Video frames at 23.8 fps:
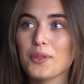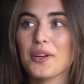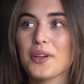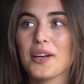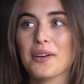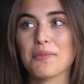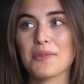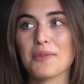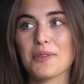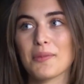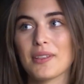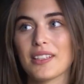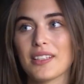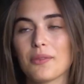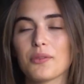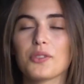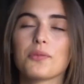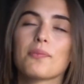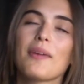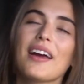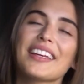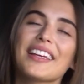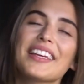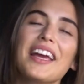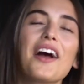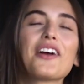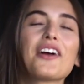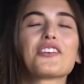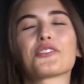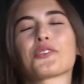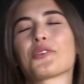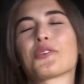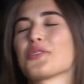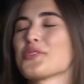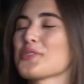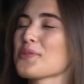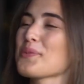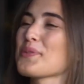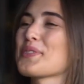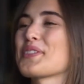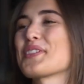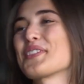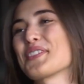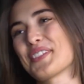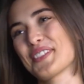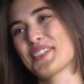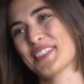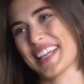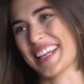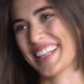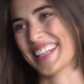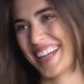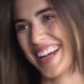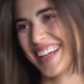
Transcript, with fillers: About her belief in love at first sight, Çağla